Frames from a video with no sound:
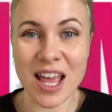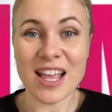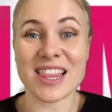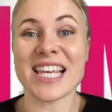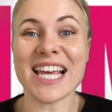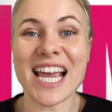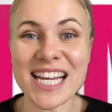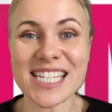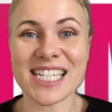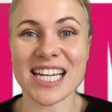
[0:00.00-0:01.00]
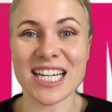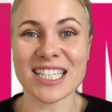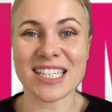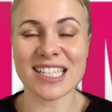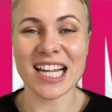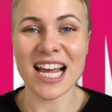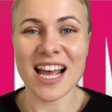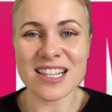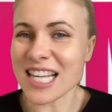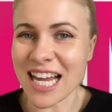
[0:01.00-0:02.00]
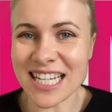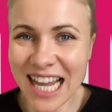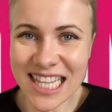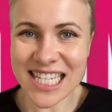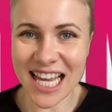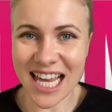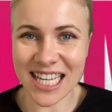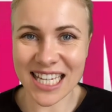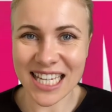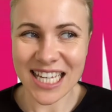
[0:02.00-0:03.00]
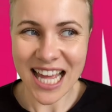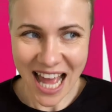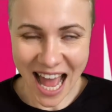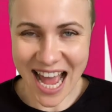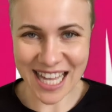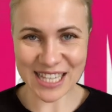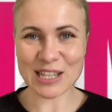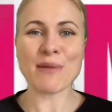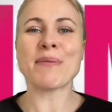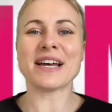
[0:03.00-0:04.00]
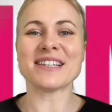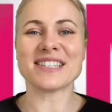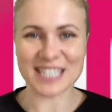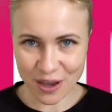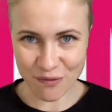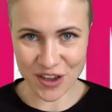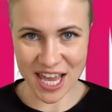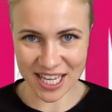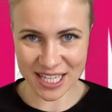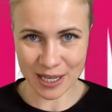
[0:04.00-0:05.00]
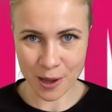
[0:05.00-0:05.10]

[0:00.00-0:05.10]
the Indian, the Atlantic, and the Pacific.